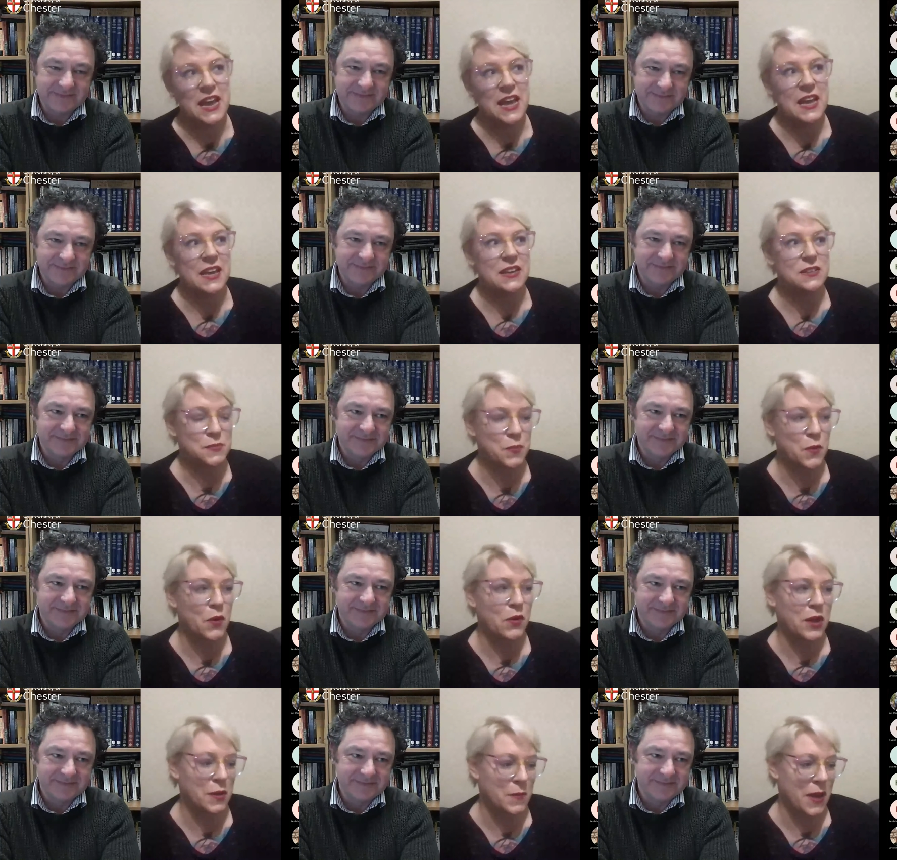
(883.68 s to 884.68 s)
Speaker 1: day
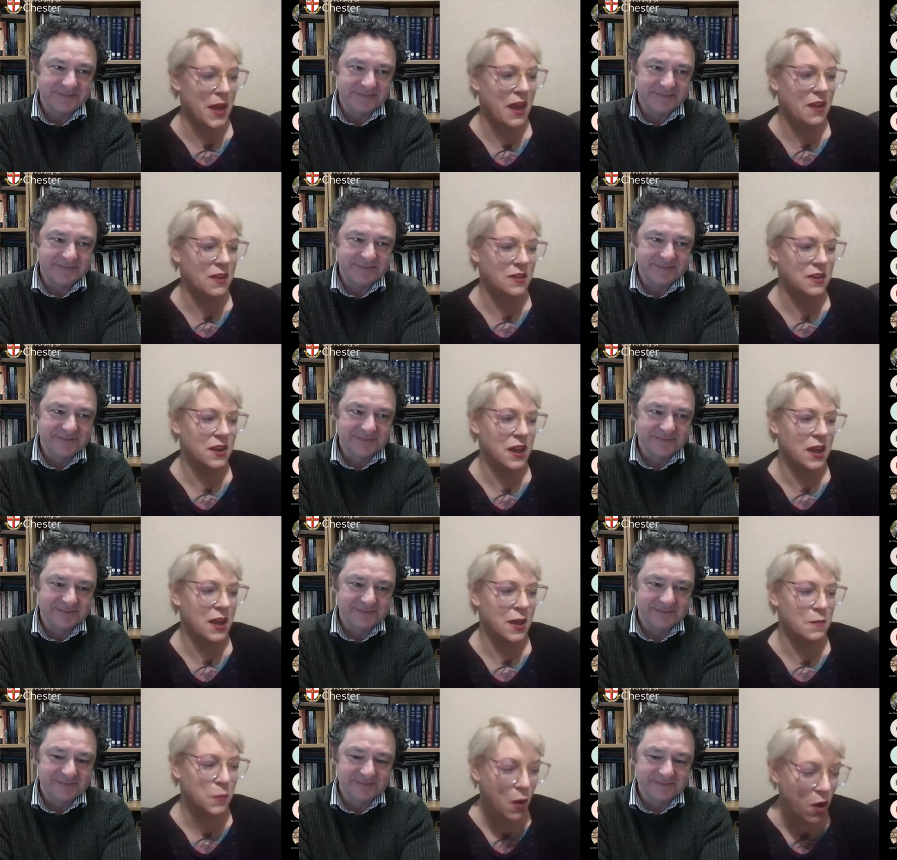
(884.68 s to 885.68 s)
spoke about
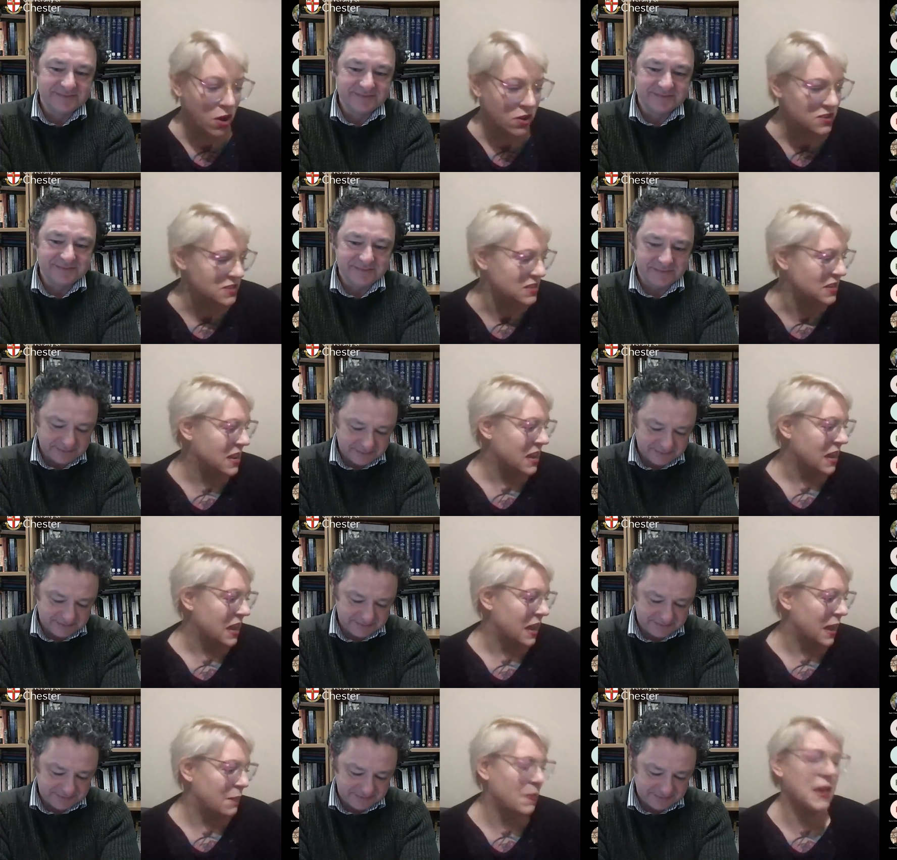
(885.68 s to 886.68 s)
uh, a pot
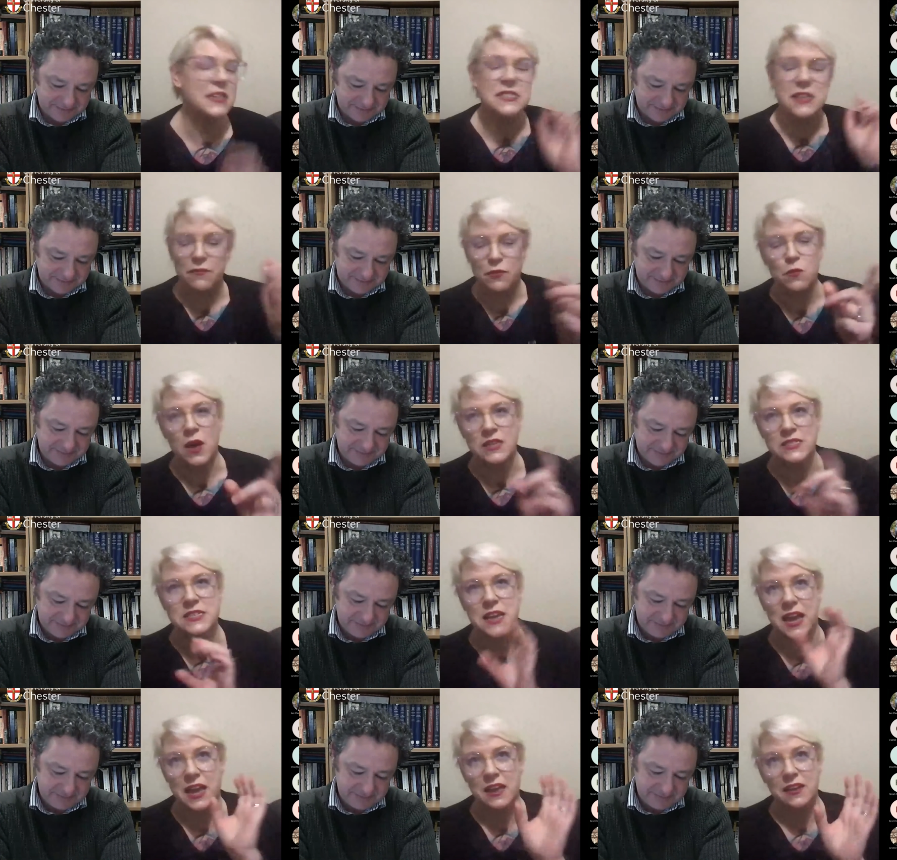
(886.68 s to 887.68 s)
um, except for one
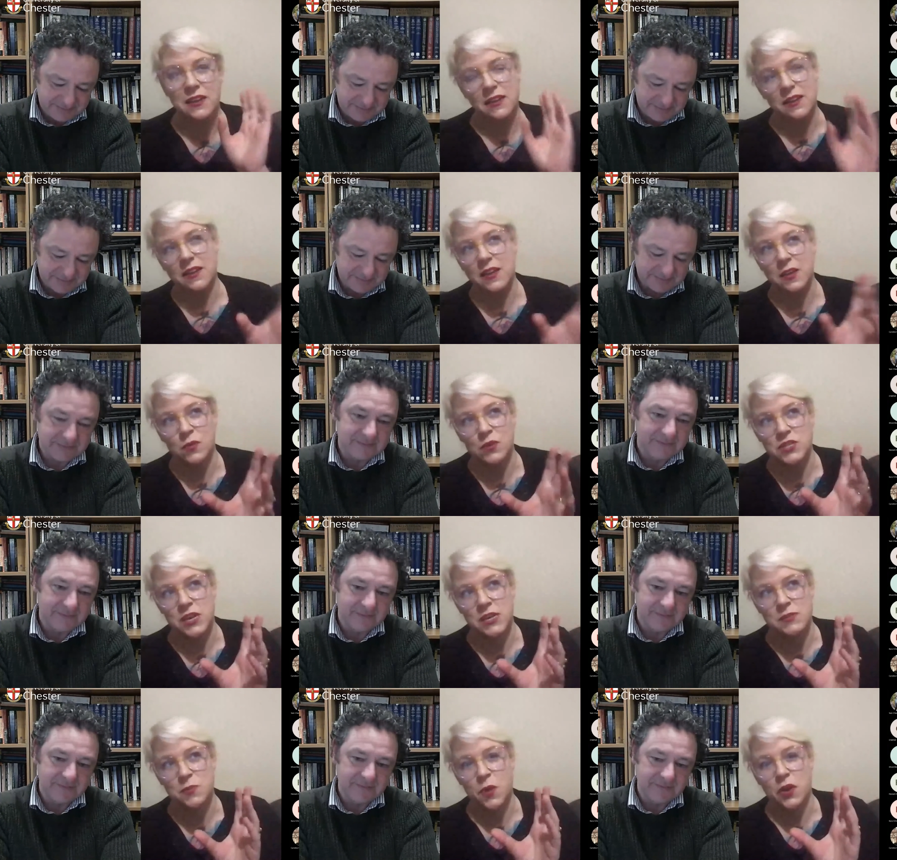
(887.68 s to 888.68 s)
day in which
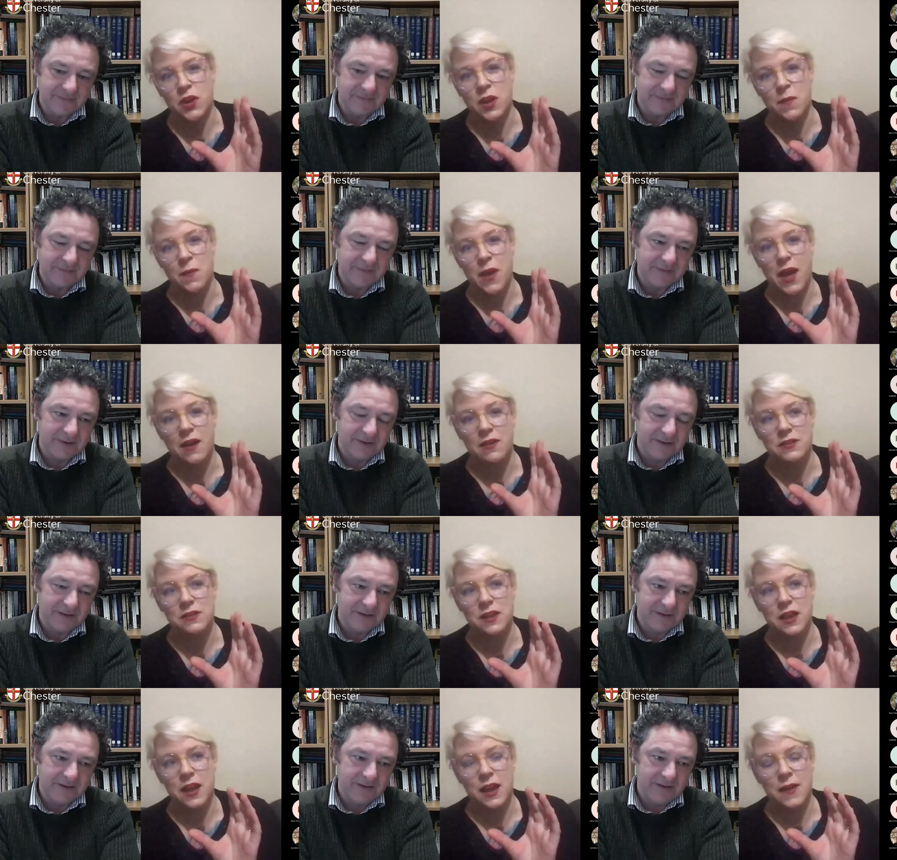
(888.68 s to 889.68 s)
i spoke about
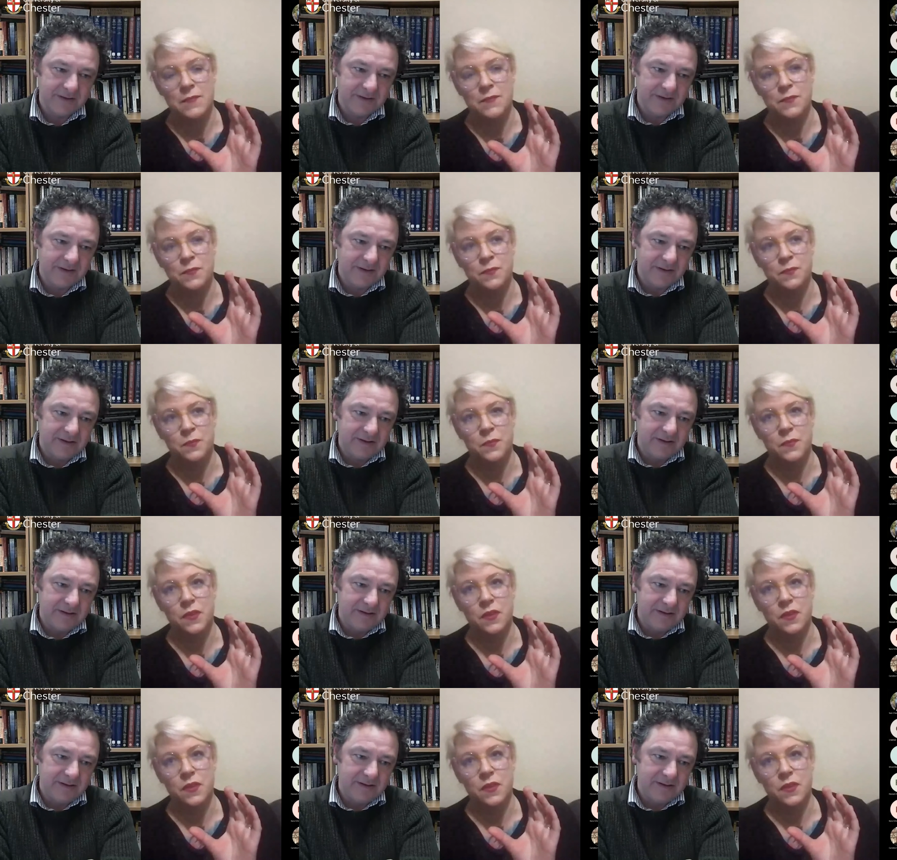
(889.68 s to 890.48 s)
um,